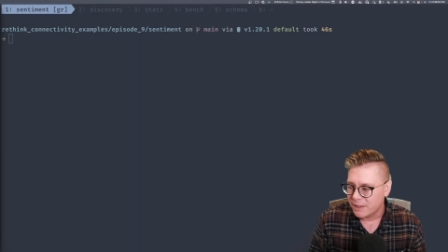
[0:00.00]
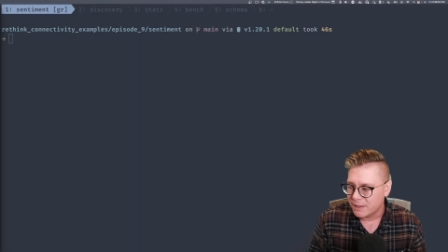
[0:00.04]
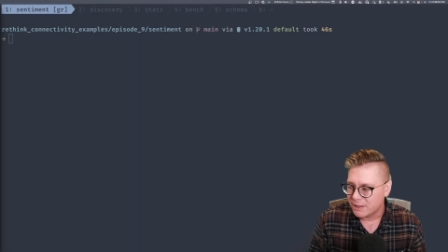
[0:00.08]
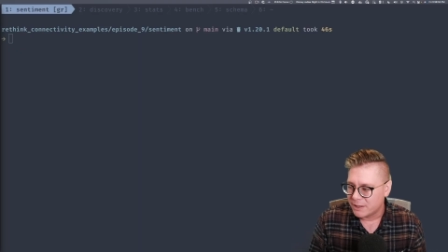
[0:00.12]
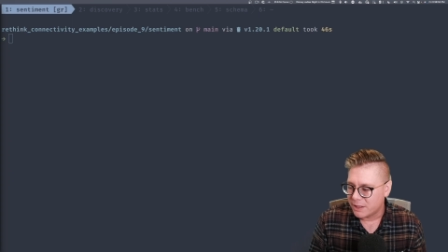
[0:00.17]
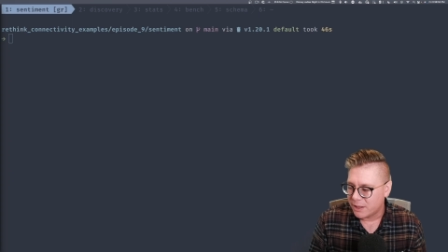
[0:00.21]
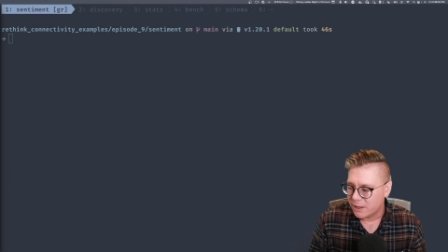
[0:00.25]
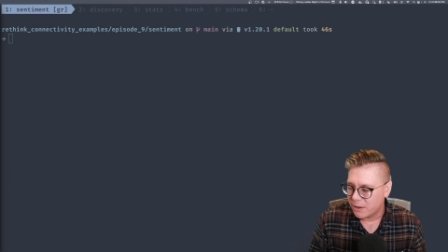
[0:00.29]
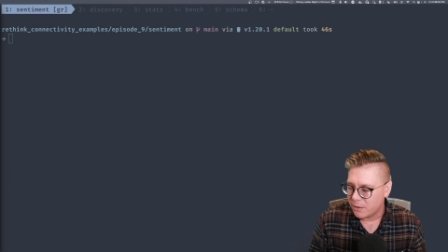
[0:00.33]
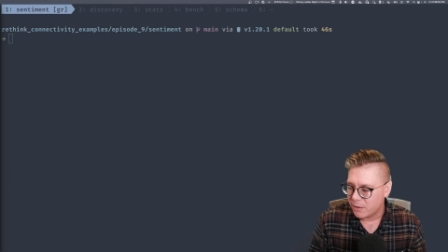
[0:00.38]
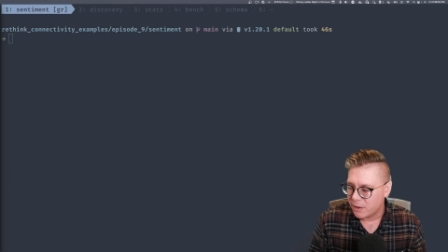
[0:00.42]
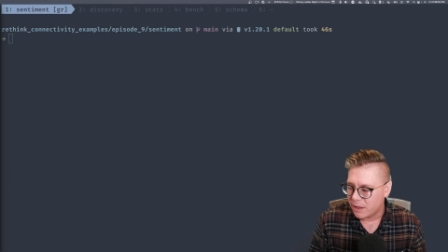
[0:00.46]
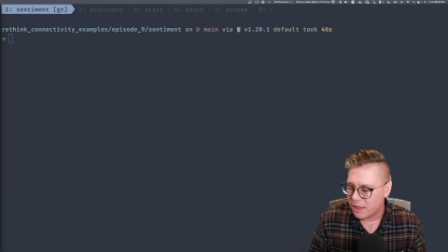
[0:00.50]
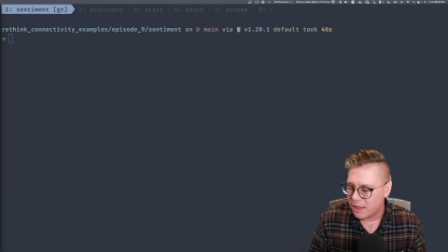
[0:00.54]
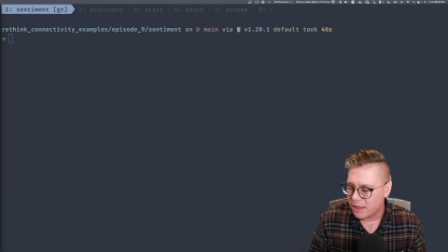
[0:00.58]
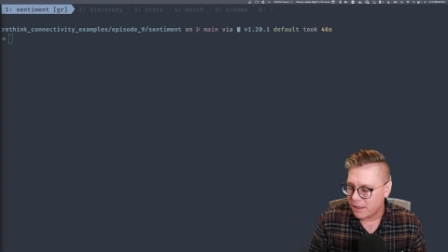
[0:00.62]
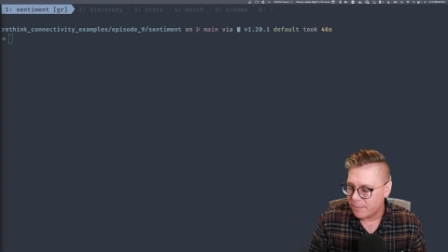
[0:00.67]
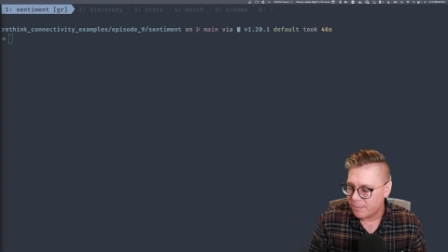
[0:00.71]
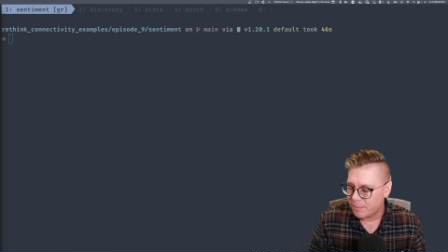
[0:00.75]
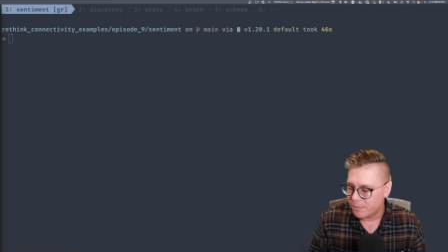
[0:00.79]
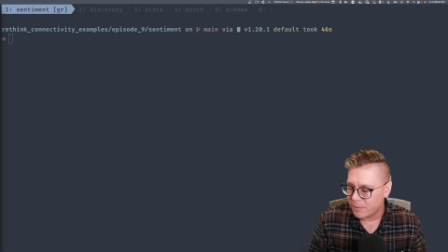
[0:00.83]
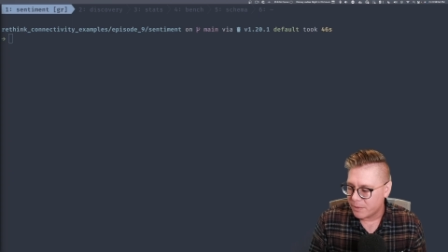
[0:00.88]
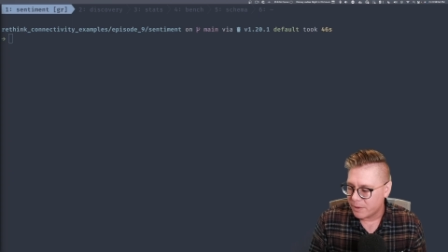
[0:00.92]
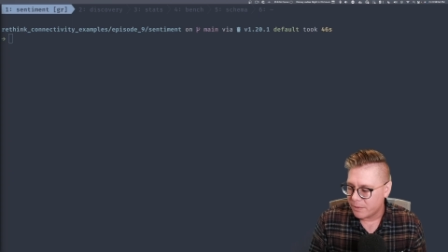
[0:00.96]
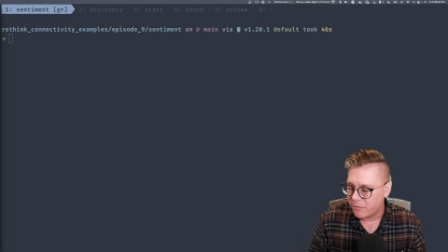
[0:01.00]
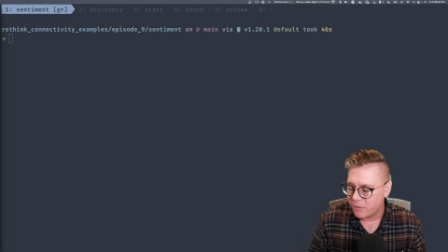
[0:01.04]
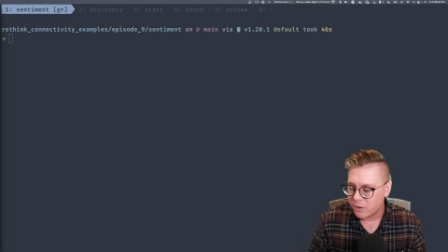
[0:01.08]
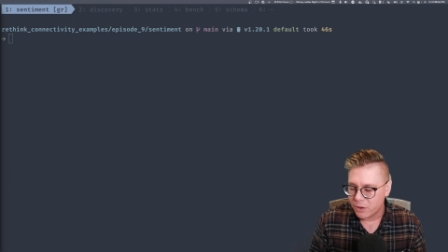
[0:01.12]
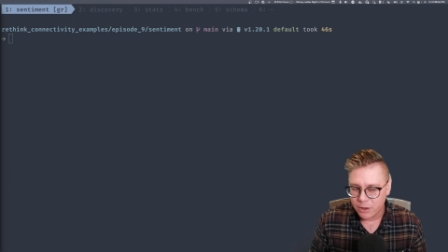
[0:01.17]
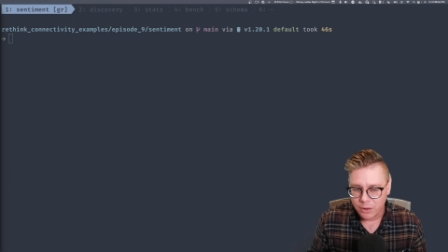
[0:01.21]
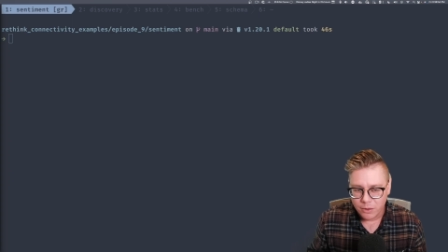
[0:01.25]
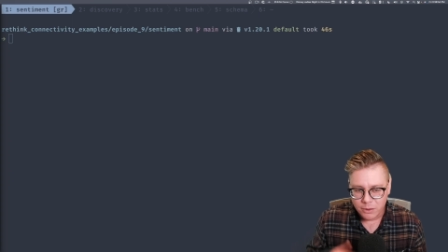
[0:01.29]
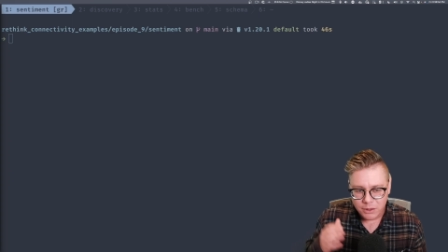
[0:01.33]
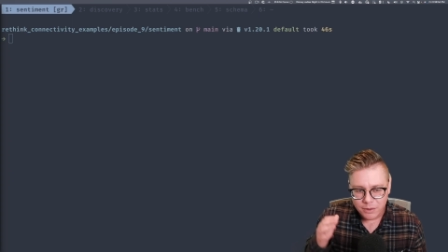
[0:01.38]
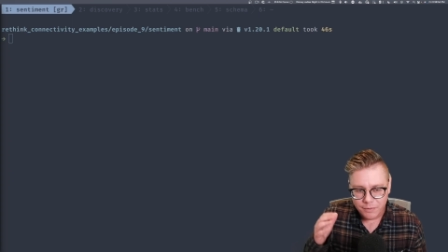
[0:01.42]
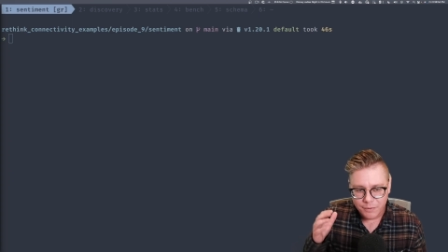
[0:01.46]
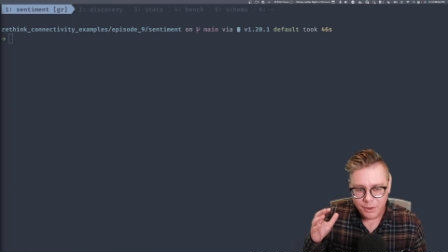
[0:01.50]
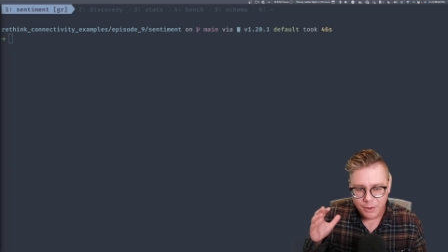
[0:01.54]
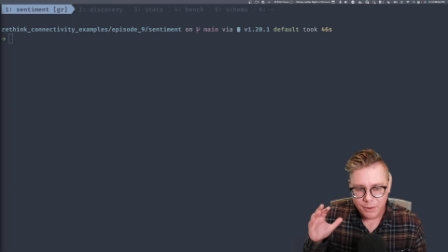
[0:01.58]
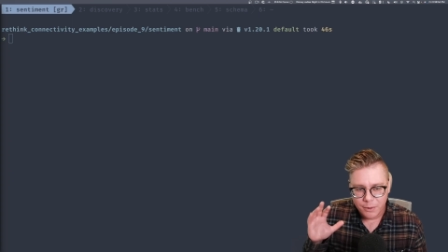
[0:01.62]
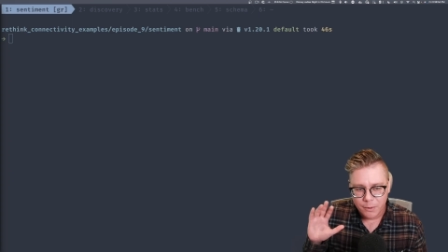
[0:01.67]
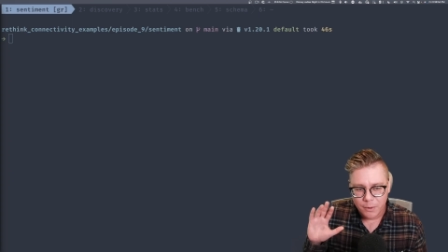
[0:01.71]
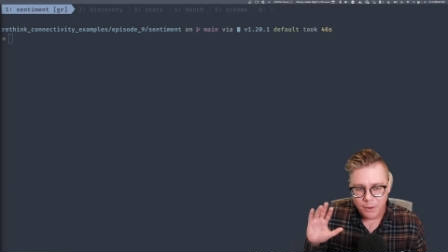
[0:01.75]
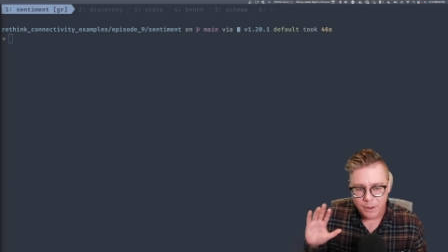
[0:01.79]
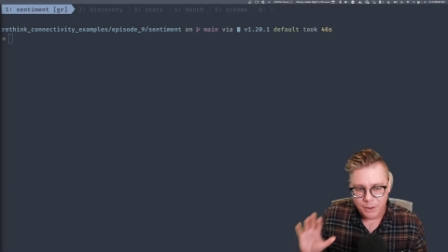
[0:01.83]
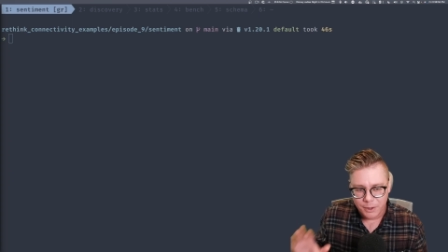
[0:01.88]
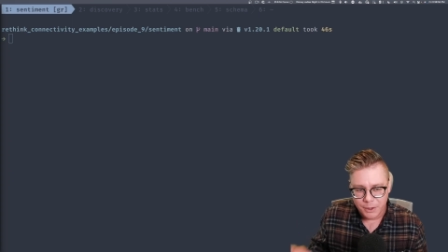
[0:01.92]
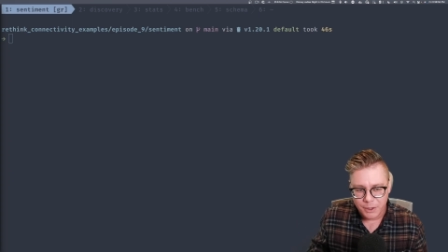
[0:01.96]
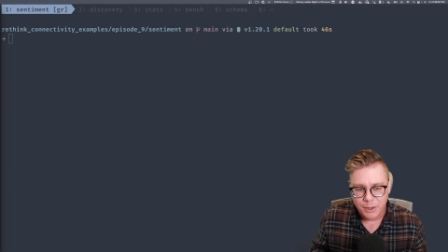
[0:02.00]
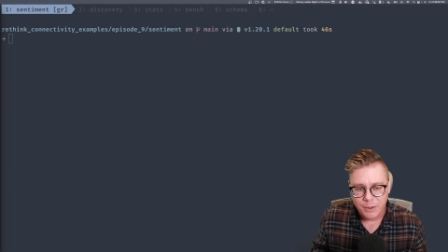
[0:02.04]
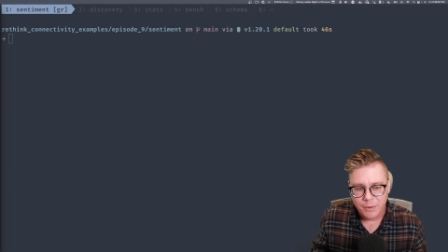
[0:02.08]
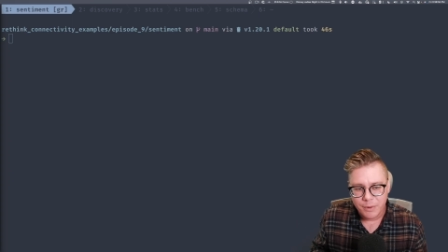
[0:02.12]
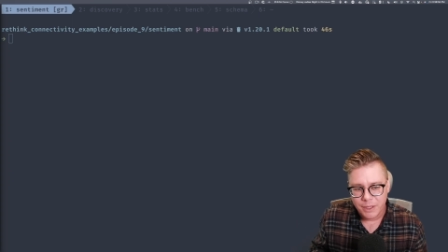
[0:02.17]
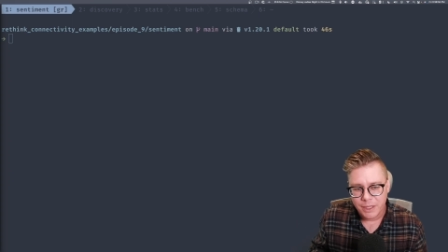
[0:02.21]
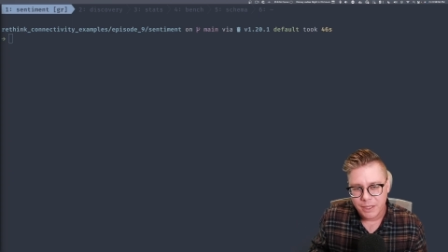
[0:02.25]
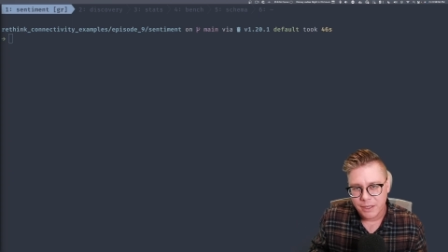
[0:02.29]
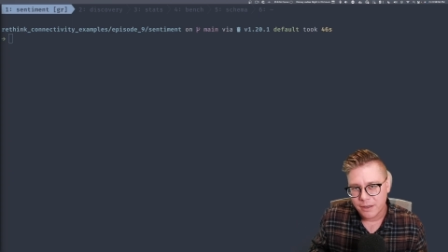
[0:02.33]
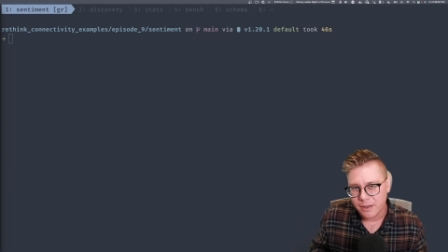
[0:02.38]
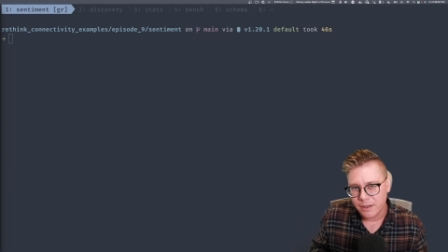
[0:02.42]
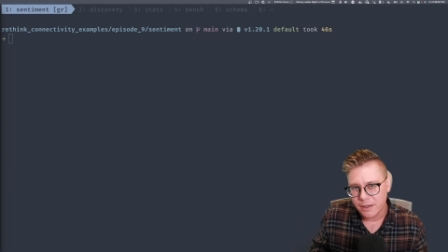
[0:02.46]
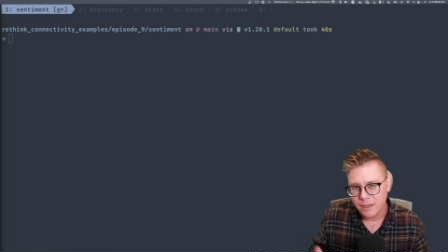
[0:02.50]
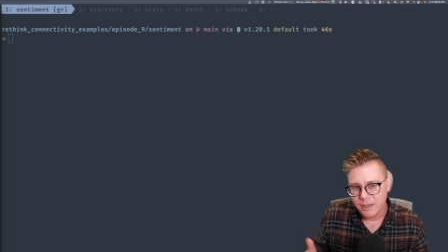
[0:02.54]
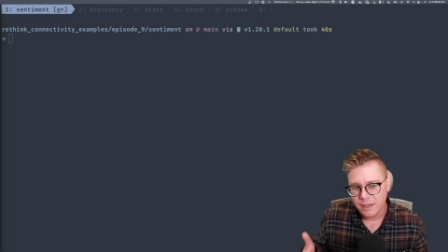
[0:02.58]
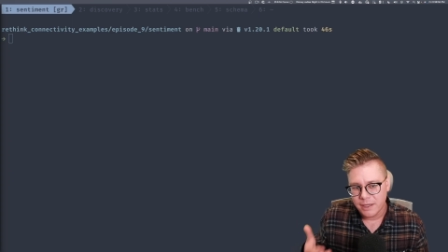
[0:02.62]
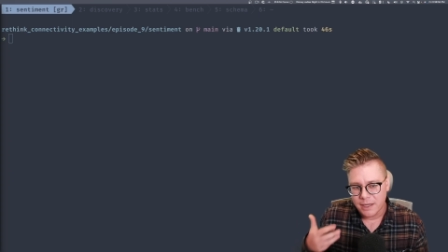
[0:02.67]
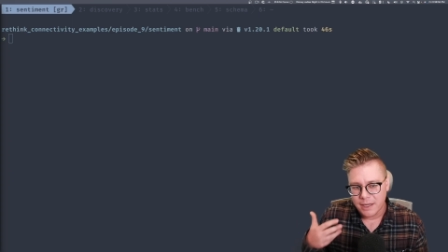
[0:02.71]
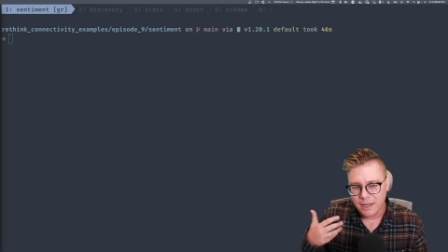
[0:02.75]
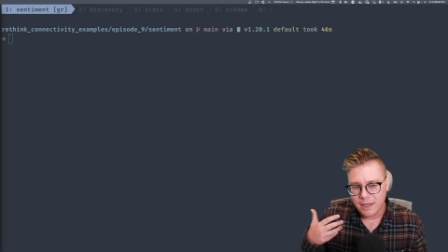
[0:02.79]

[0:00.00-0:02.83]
So for those of you who are new here,